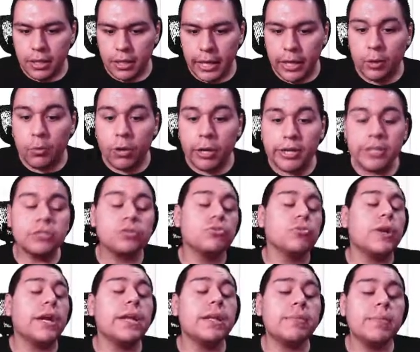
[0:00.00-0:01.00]
I want to
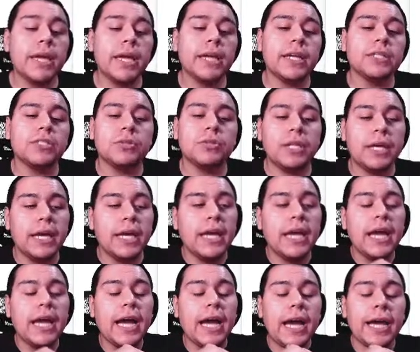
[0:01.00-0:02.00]
try to make it so that
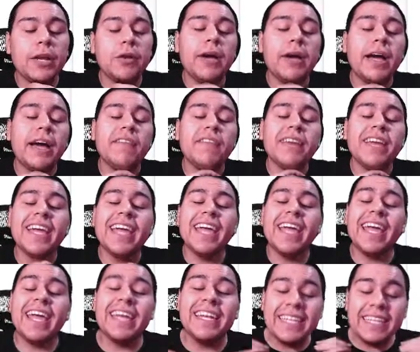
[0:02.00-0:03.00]
I don't have
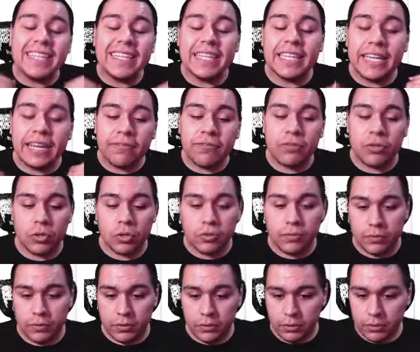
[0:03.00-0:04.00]
any left
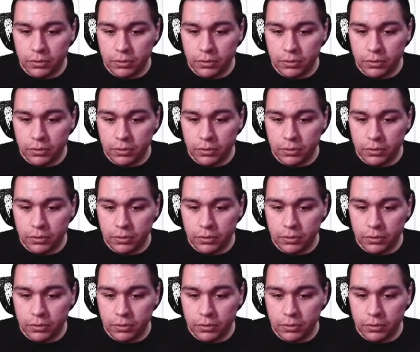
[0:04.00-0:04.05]
over.